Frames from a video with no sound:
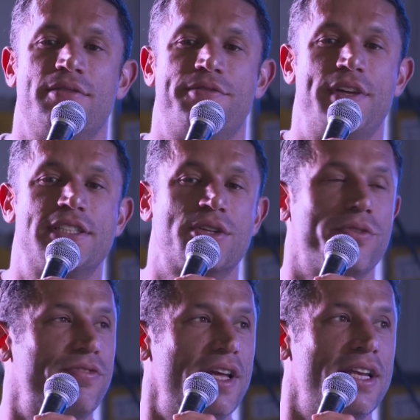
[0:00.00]

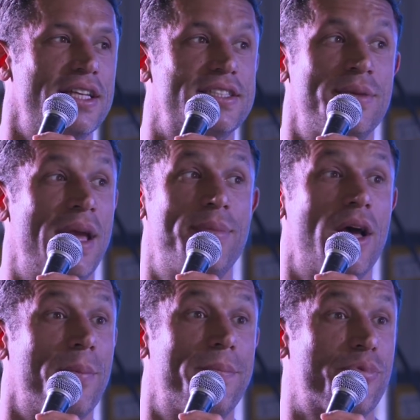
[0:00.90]
physical fitness, then maybe
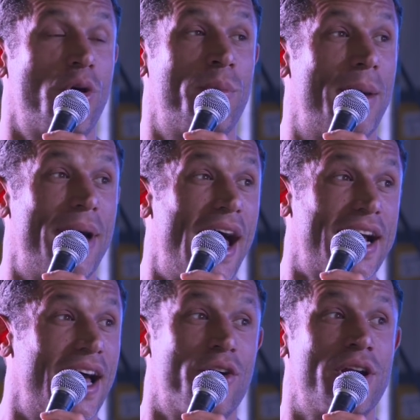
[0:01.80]
I'll throw my
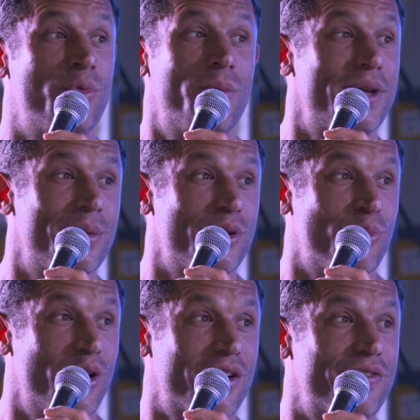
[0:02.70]
back out and I won't be able to
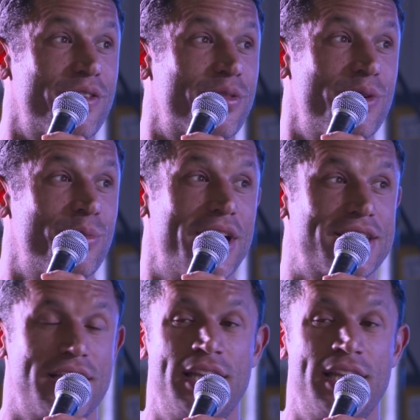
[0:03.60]
work for three weeks.